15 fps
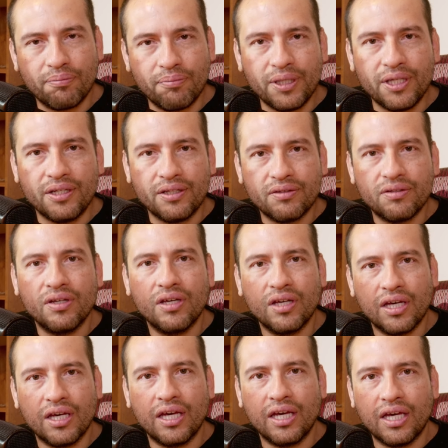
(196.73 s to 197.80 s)
beat
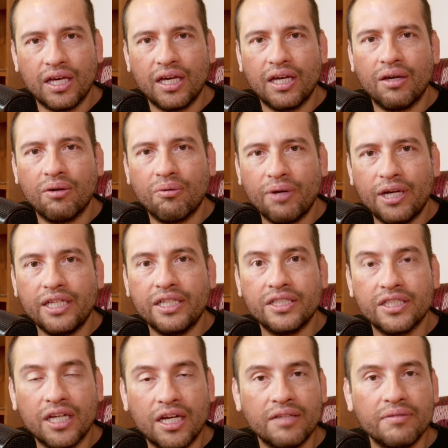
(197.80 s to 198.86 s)
Weili
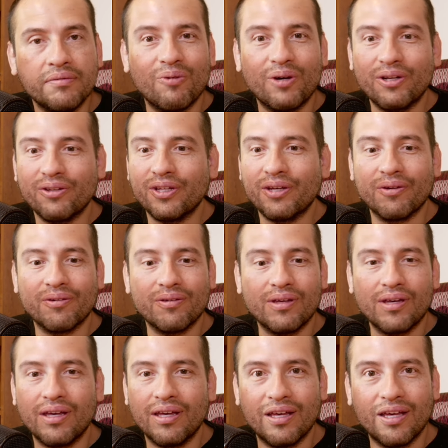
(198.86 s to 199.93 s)
Zhang. One of the
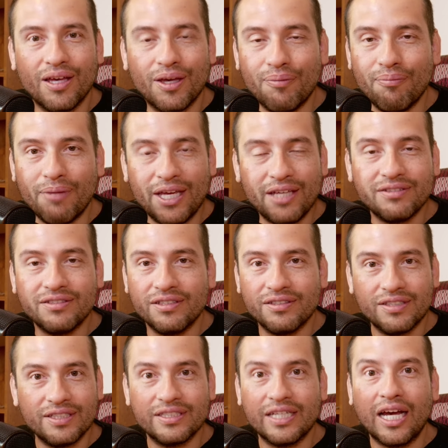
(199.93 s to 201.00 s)
amazing
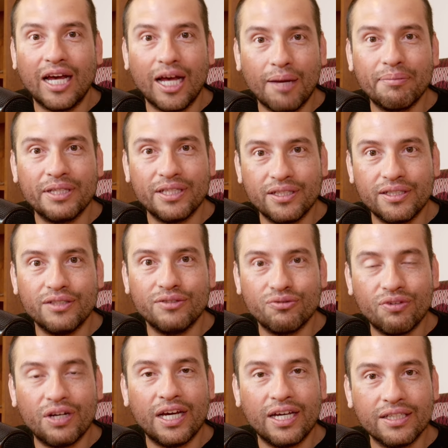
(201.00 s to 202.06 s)
things that happened in this
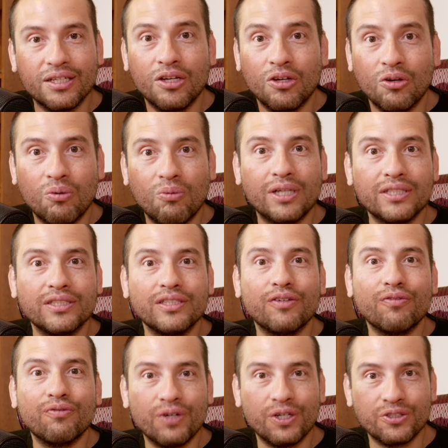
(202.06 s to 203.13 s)
fight was in
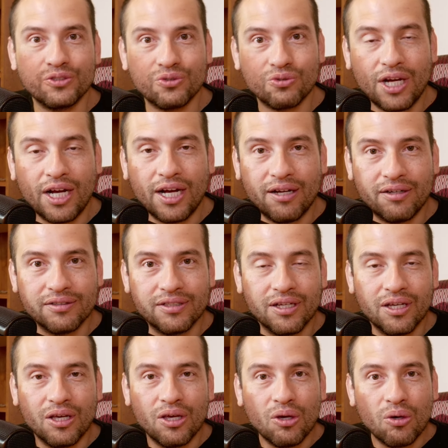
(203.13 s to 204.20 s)
the first round.
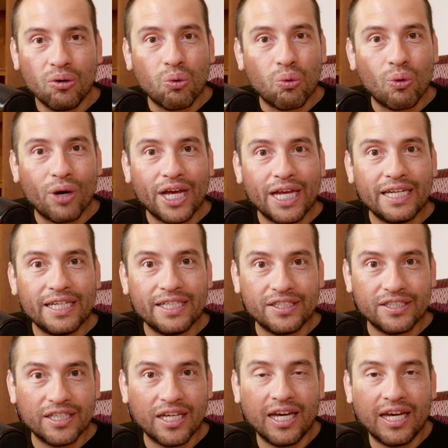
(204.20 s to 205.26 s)
Weili
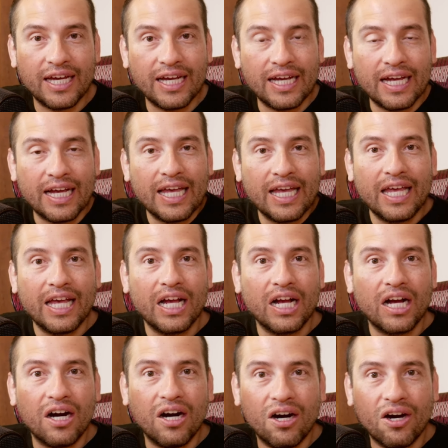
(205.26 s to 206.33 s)
Zhang
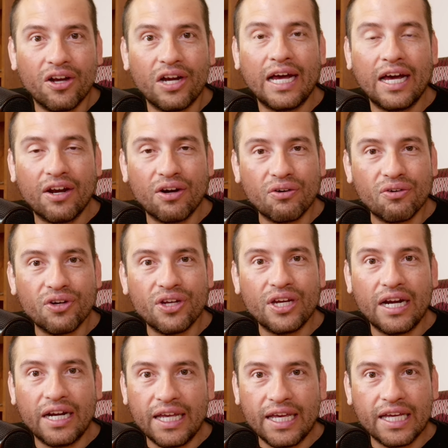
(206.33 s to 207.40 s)
caught a
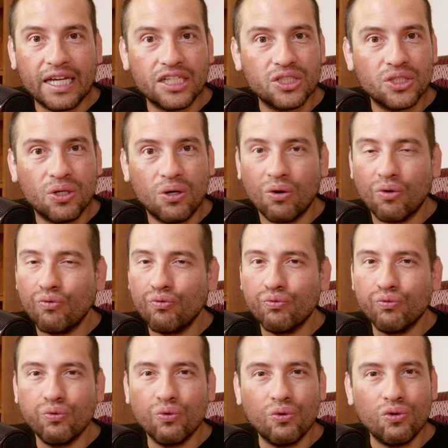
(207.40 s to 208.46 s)
rear naked choke
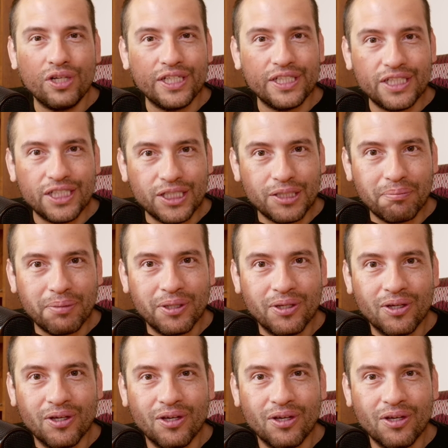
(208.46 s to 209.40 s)
fully deep,